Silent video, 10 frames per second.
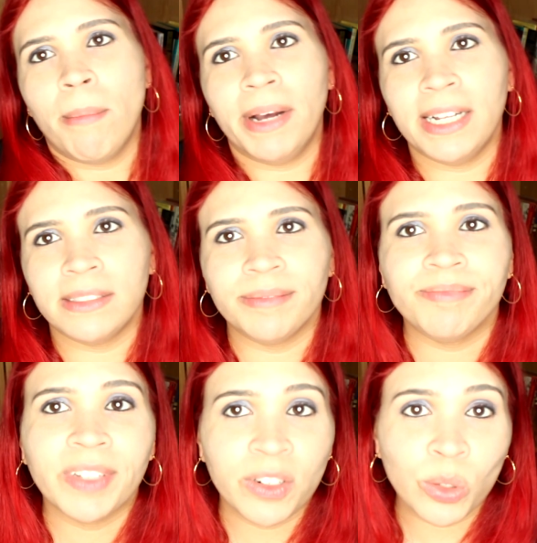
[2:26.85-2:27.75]
But
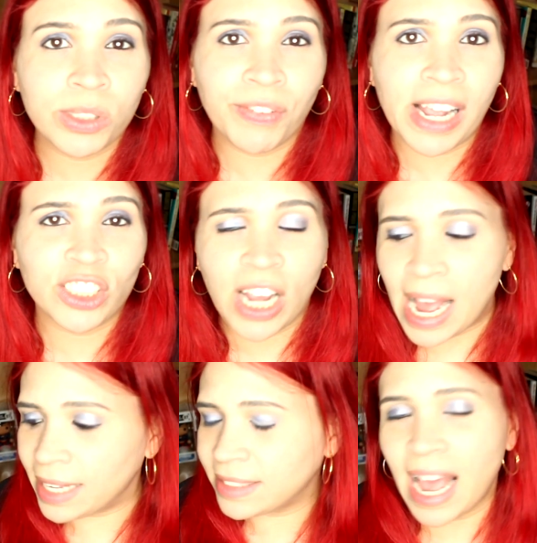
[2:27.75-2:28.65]
newsflash
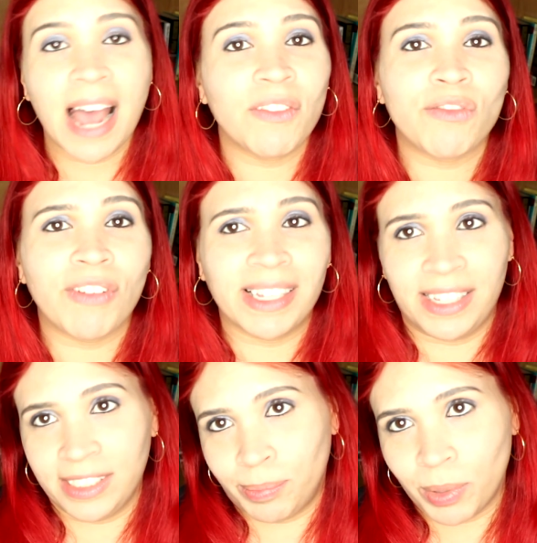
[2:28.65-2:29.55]
guys, I haven't read
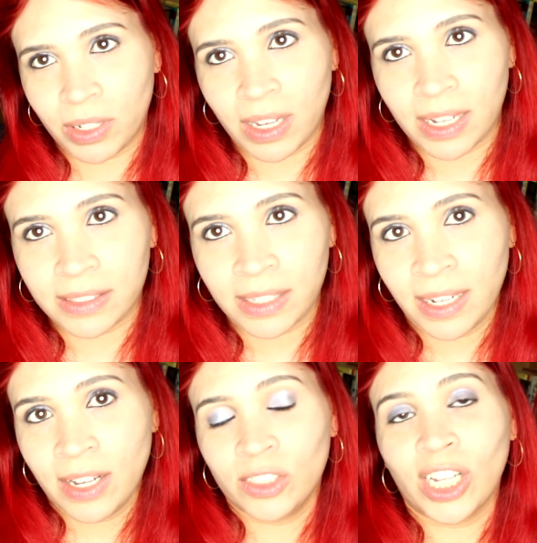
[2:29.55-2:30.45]
this book yet,
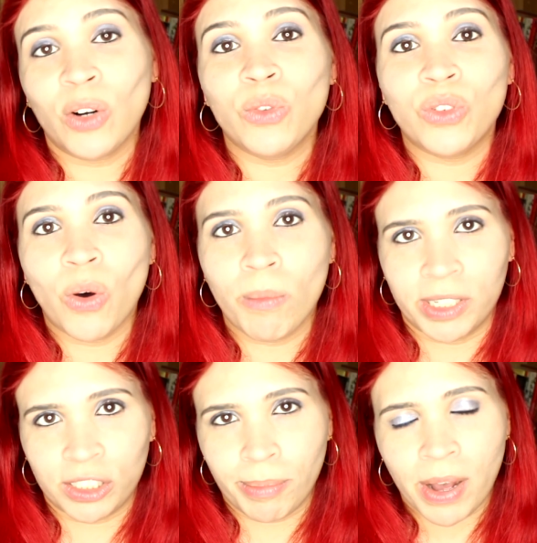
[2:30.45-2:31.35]
so I don't know
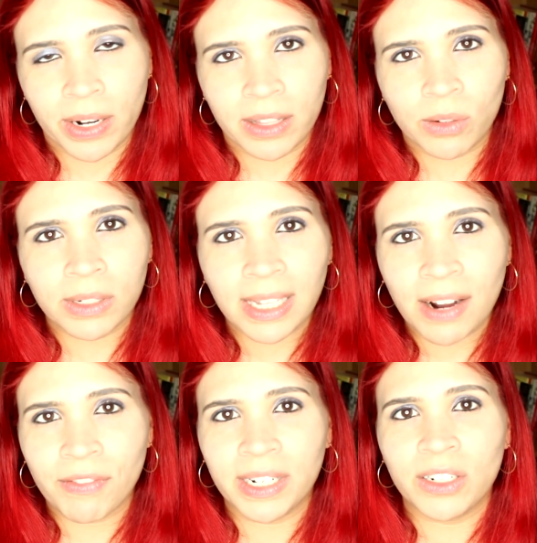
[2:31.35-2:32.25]
much about it. The only thing I
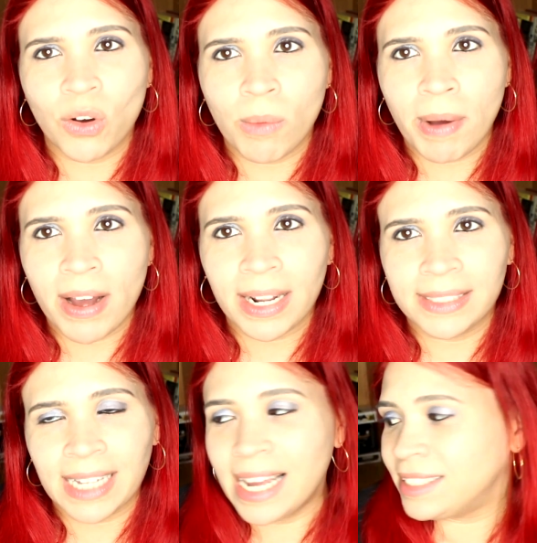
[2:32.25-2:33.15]
really know about it
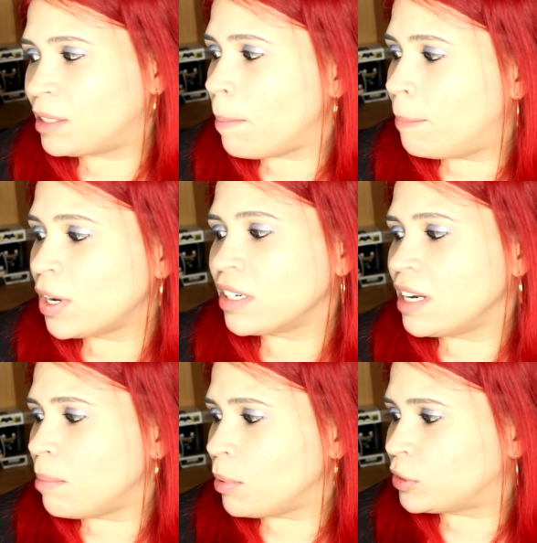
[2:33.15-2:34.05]
is that it's book
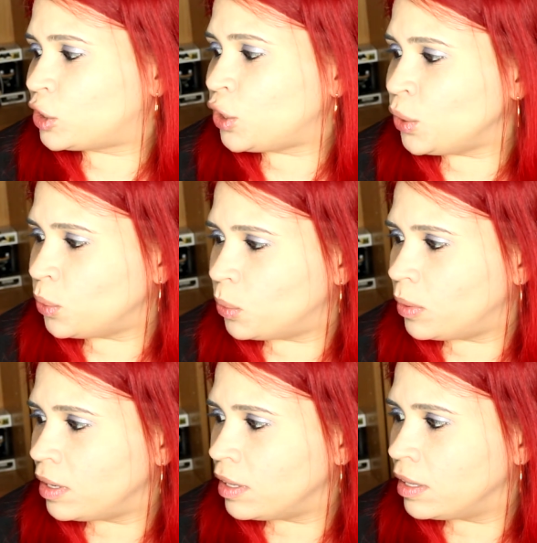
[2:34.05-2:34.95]
number
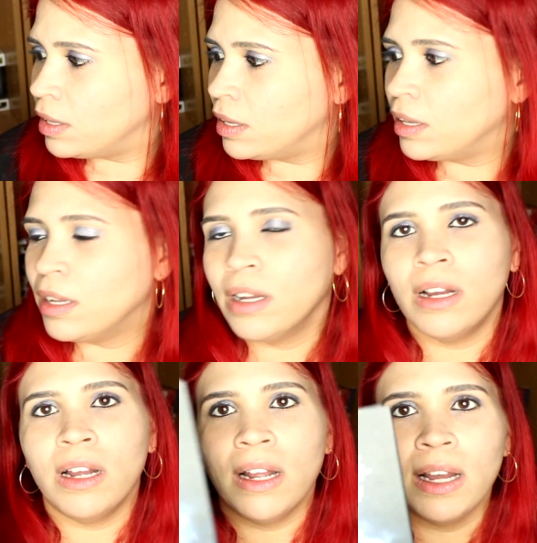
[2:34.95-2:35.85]
2.
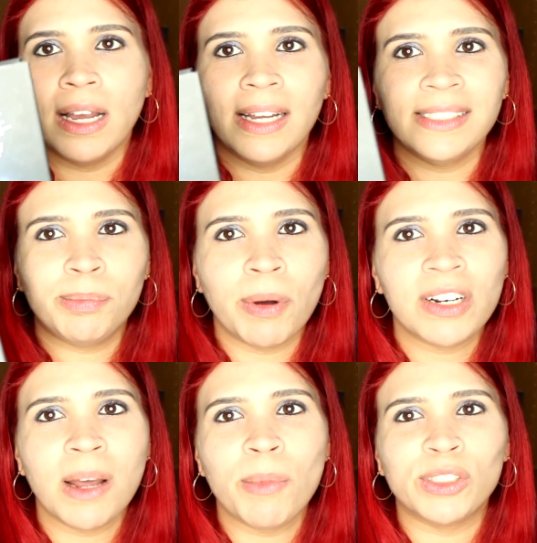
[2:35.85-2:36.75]
It's book
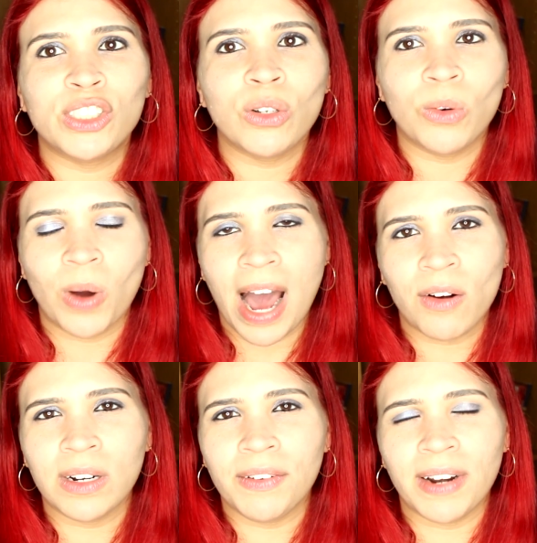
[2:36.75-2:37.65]
number 2. I
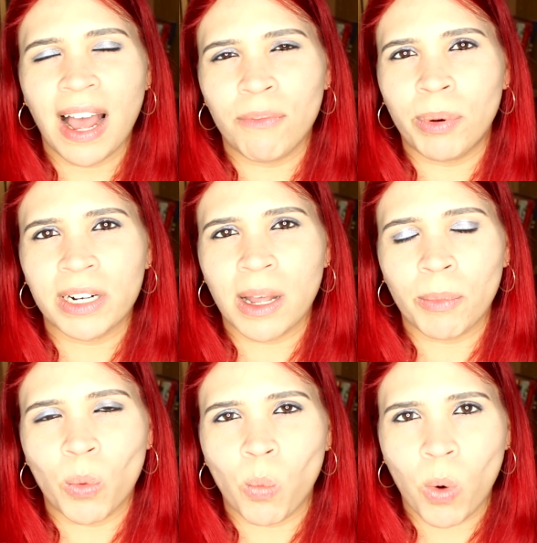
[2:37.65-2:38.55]
don't even have book
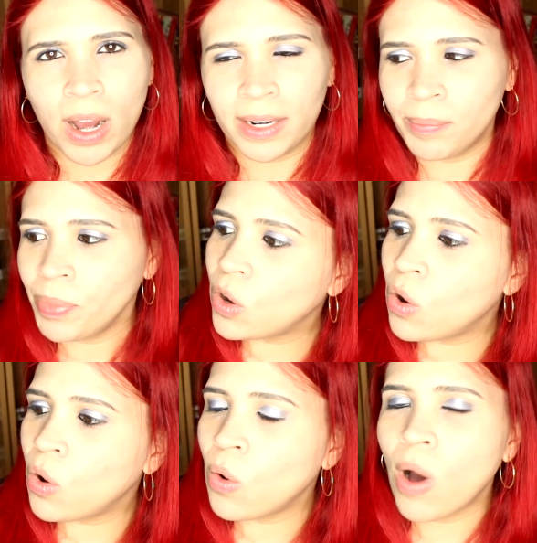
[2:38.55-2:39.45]
number 1.
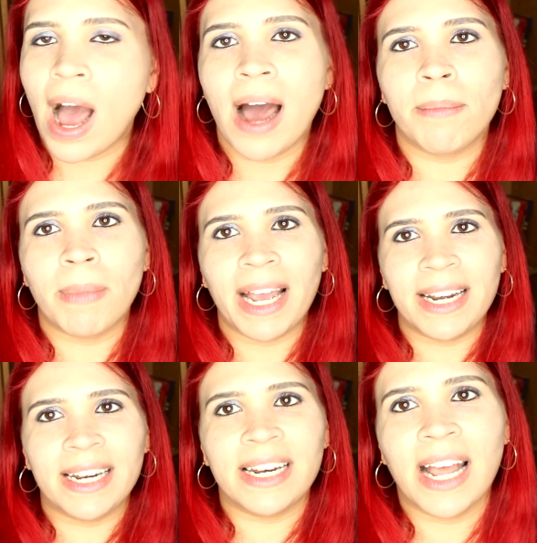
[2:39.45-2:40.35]
So on my
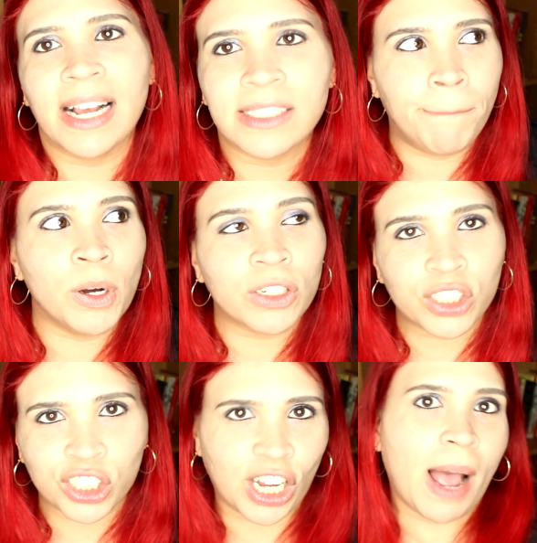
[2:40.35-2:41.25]
next book
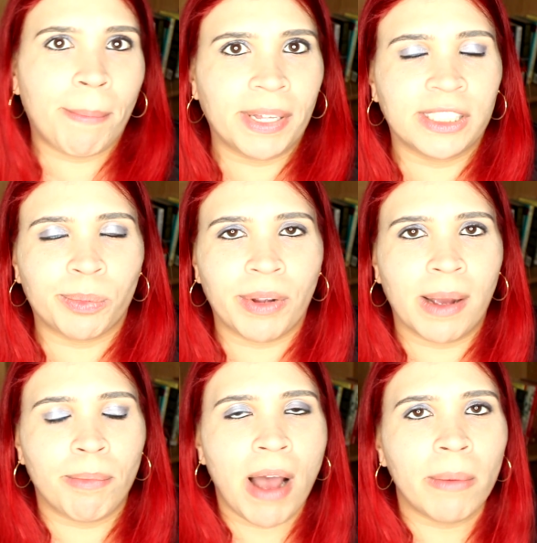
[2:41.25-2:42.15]
shopping spree,
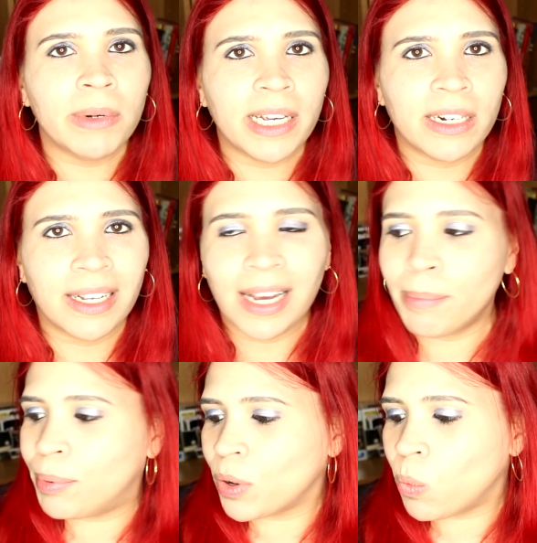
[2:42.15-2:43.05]
I'm probably gonna
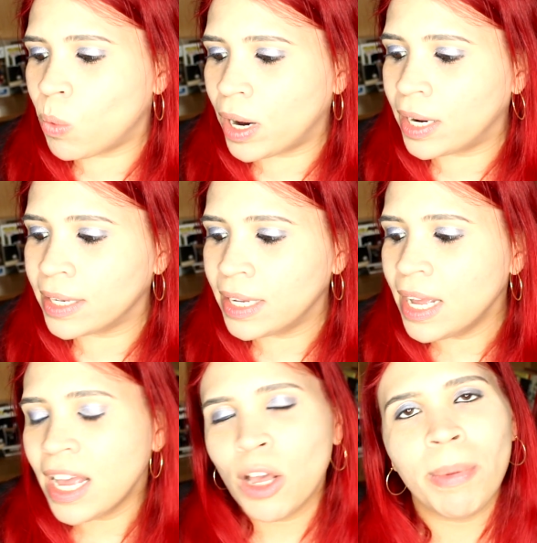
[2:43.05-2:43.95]
get book 1.
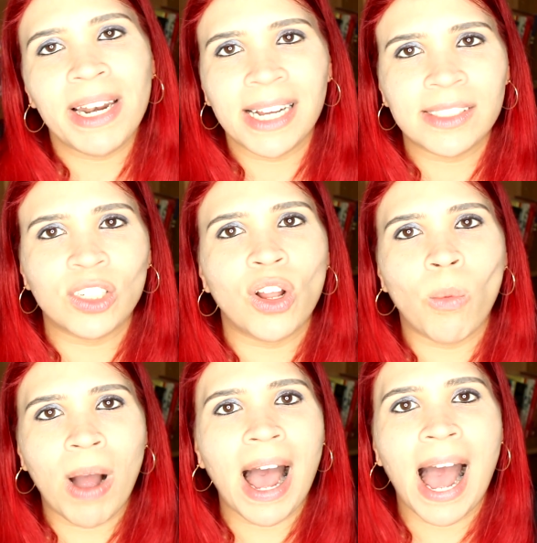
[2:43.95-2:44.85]
It'll be nice to know
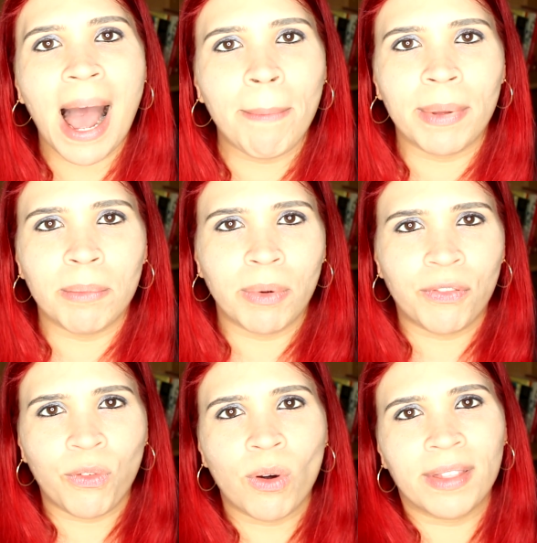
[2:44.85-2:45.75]
what happened
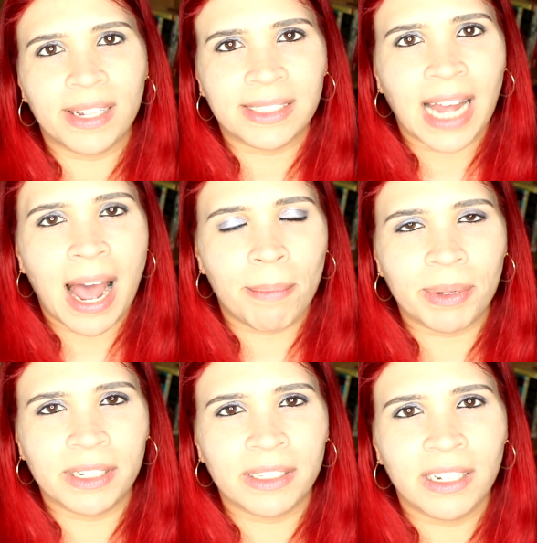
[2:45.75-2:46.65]
before this
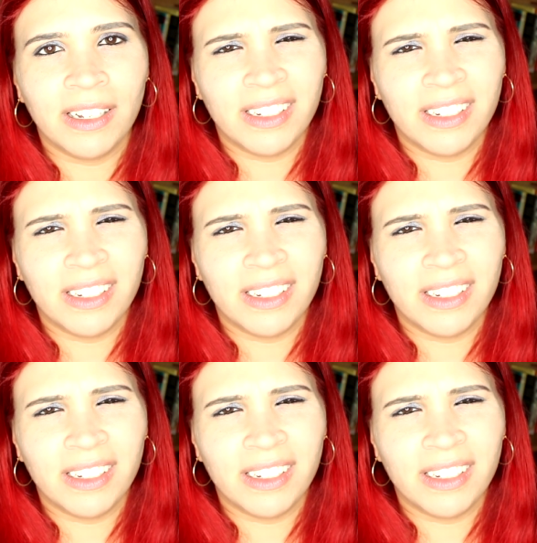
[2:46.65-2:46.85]
happened.